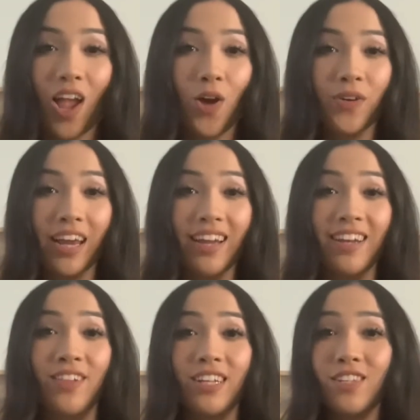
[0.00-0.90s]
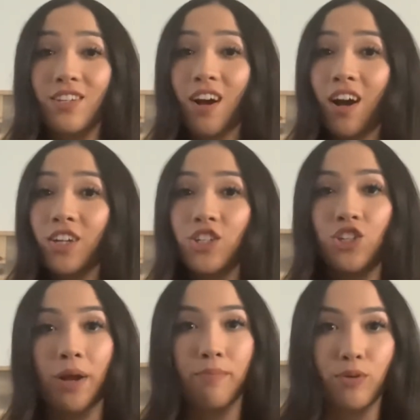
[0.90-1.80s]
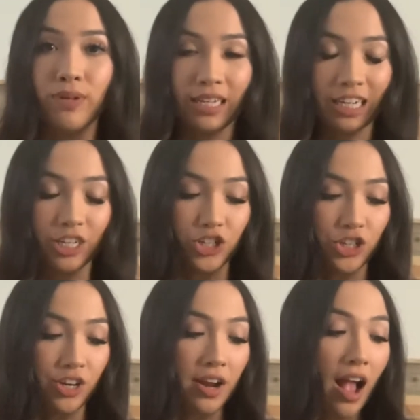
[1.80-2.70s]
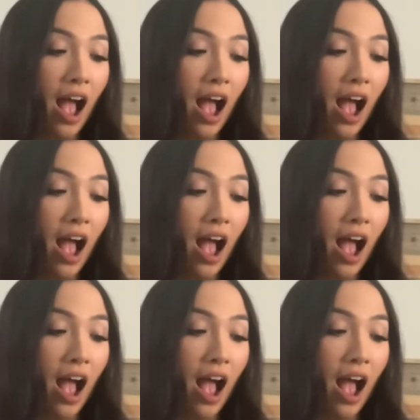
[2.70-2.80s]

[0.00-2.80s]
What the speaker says: Okay, now let's talk shampoo and conditioner.